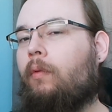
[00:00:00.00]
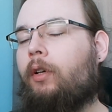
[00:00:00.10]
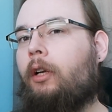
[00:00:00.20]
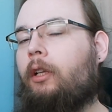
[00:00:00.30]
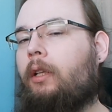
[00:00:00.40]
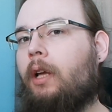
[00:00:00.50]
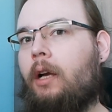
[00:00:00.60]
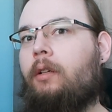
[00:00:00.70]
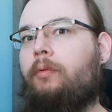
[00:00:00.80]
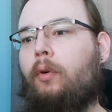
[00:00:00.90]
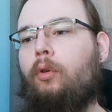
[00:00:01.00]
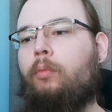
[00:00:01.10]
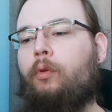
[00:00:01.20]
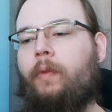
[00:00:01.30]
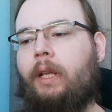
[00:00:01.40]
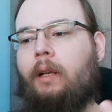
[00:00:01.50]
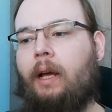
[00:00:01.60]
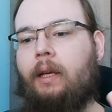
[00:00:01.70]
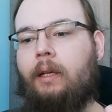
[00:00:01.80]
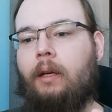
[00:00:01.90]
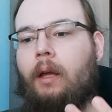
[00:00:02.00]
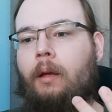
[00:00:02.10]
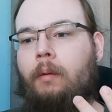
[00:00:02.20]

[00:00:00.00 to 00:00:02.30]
cover an entire volume within like